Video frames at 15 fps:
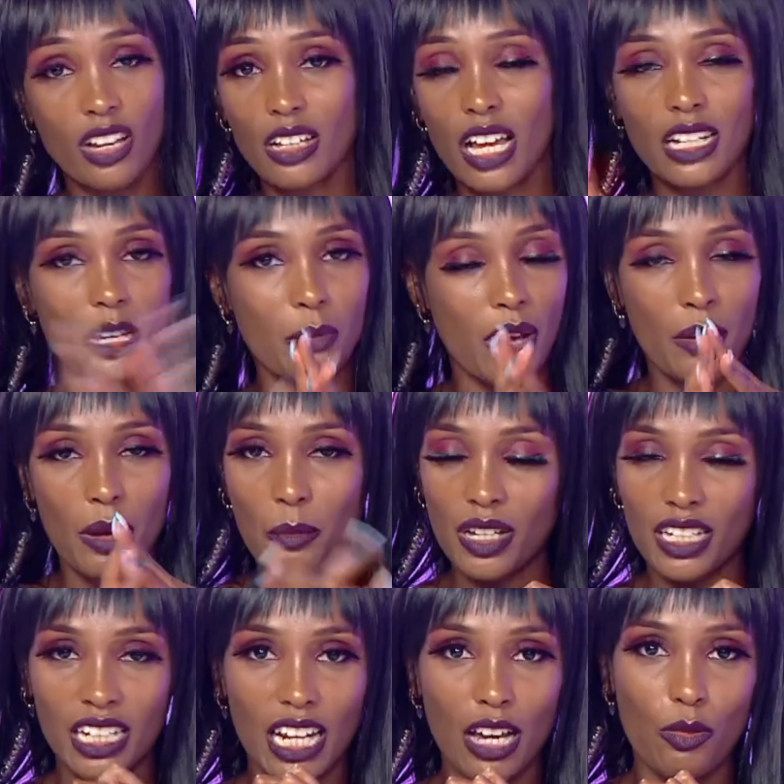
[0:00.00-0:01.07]

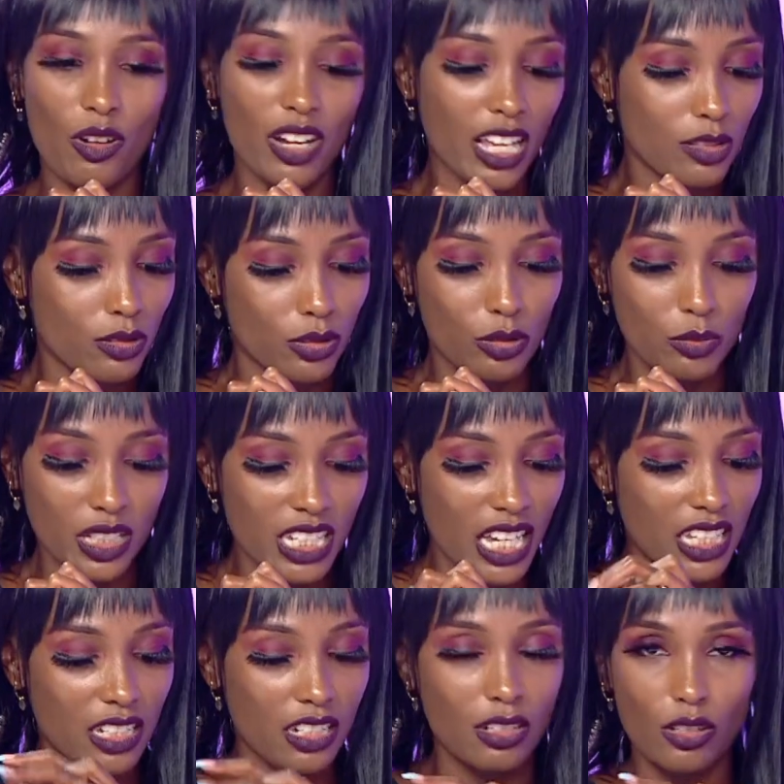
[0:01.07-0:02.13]
Amendelea kuongea social media,
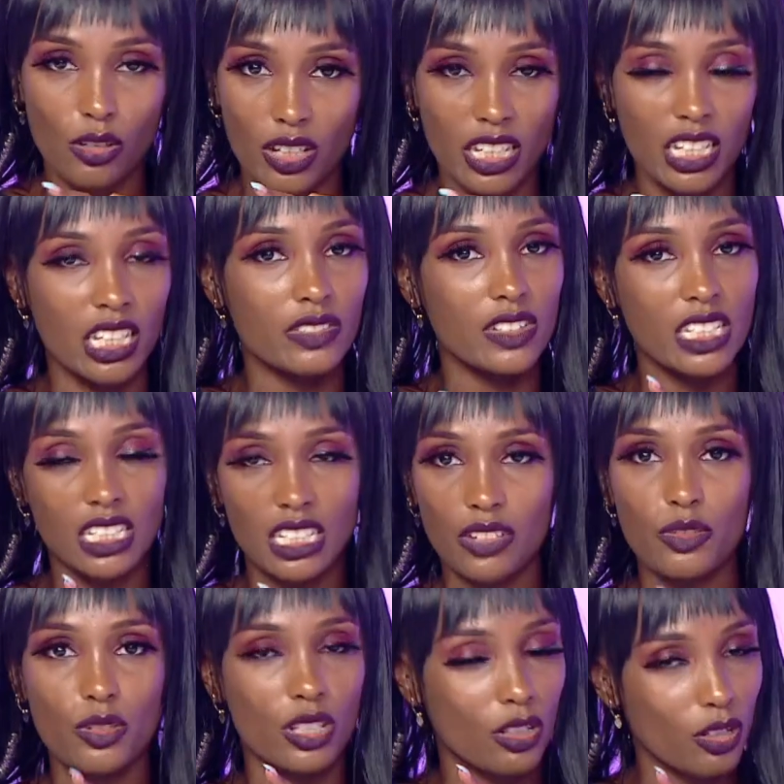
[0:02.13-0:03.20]
he's still talking, giving
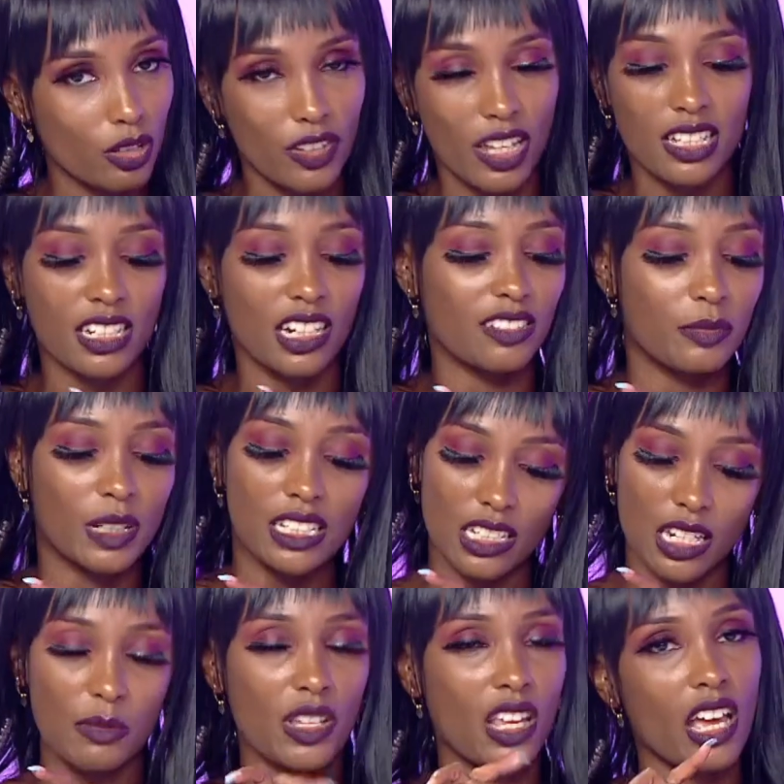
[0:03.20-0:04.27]
interviews and all of that stuff, but
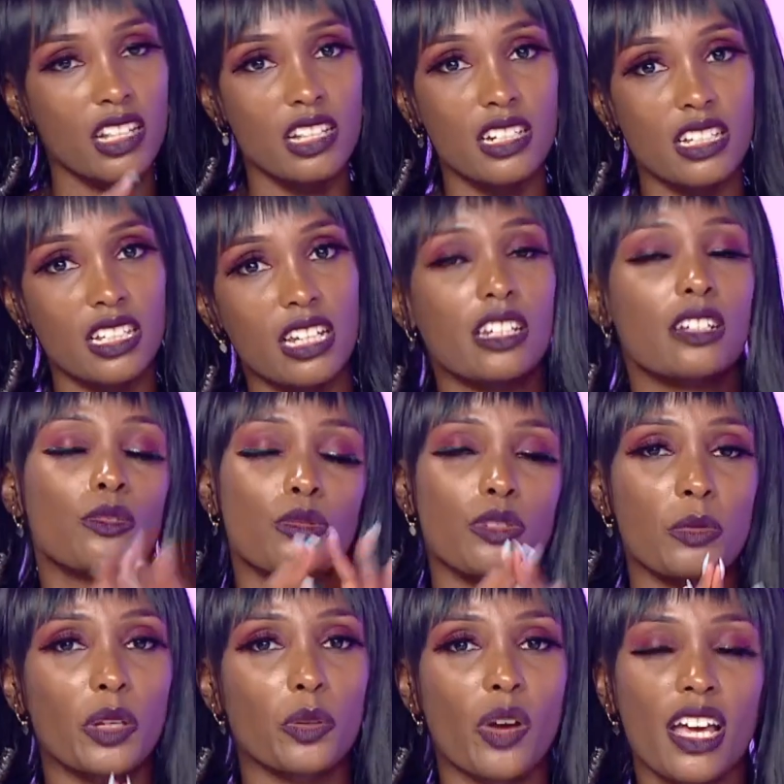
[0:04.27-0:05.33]
Demi has decided to
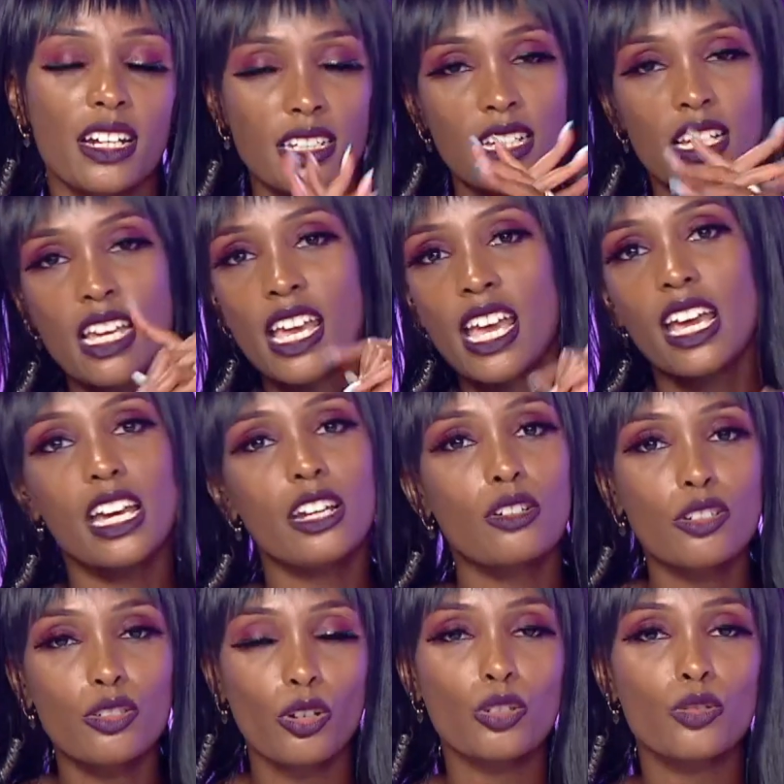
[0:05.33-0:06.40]
remain quiet and
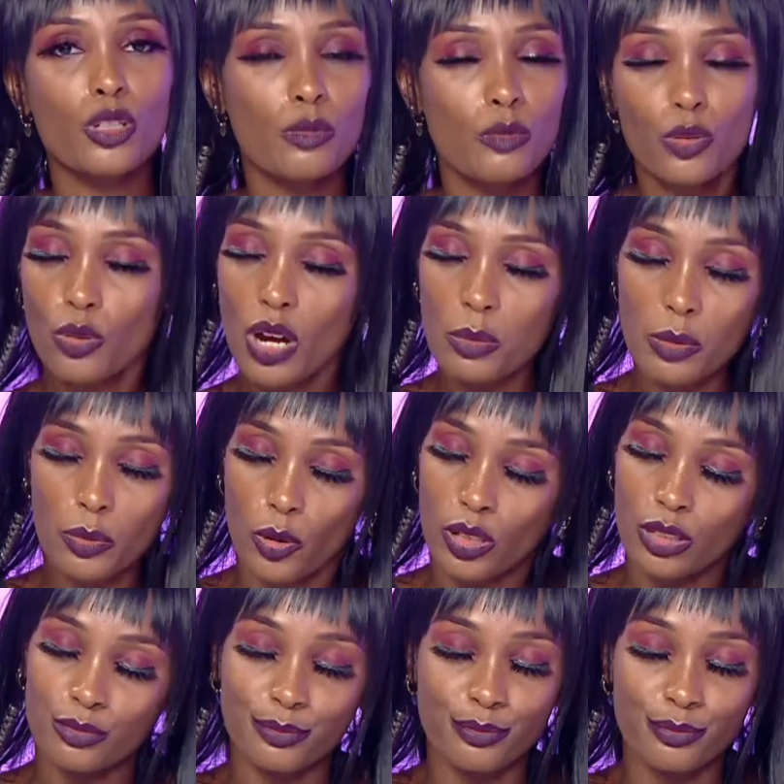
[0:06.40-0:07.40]
only talk to him through her people.